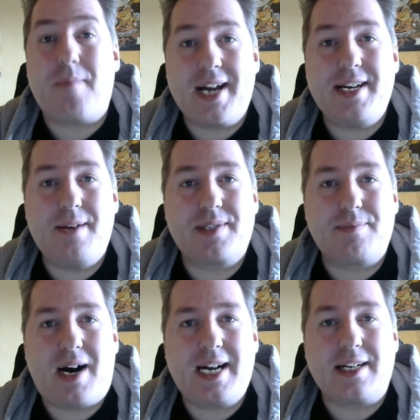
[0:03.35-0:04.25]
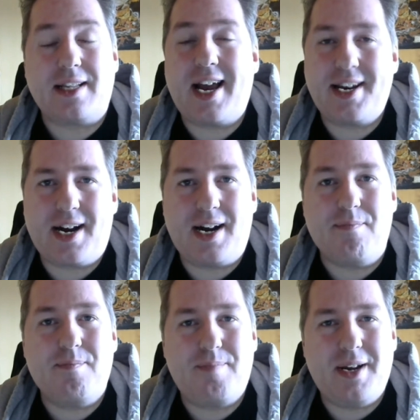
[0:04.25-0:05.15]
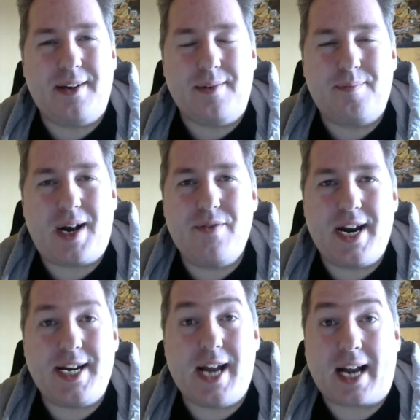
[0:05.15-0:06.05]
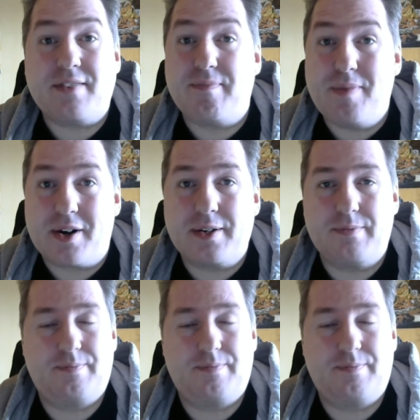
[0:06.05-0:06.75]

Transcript: My name's Michael and I'm bitten by a radioactive bug.